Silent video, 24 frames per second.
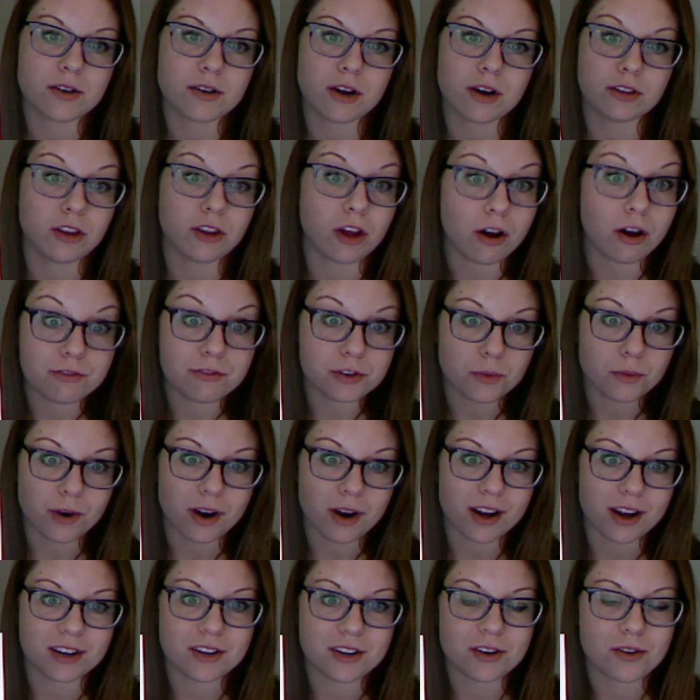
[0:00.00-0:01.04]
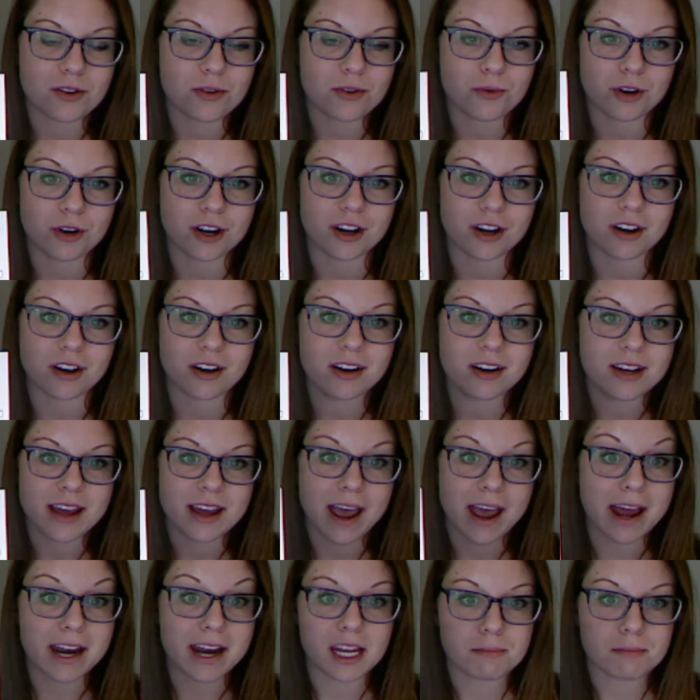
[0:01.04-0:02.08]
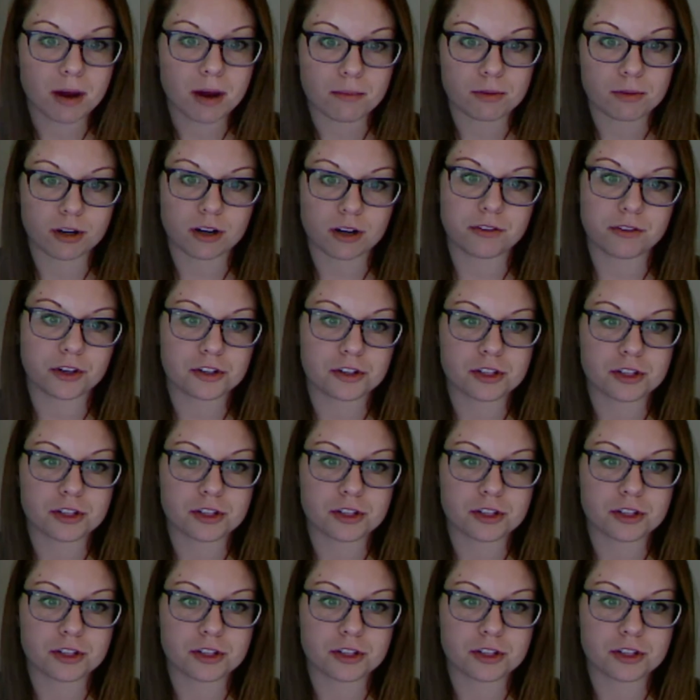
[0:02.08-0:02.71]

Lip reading: a loved one, or any member of your